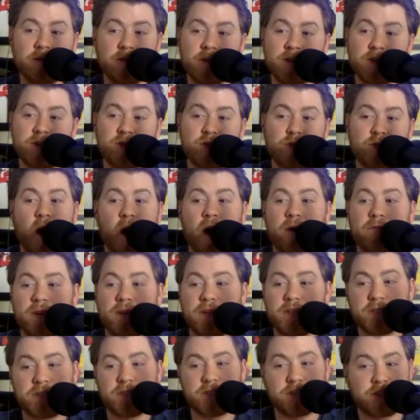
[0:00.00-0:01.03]
these two
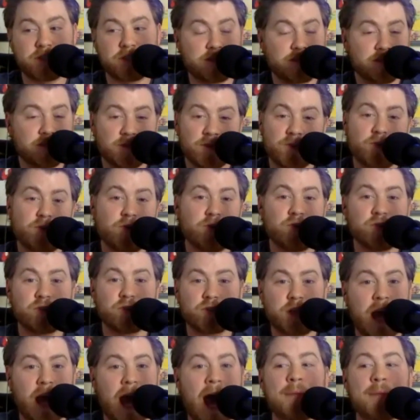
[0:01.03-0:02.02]
offenses could just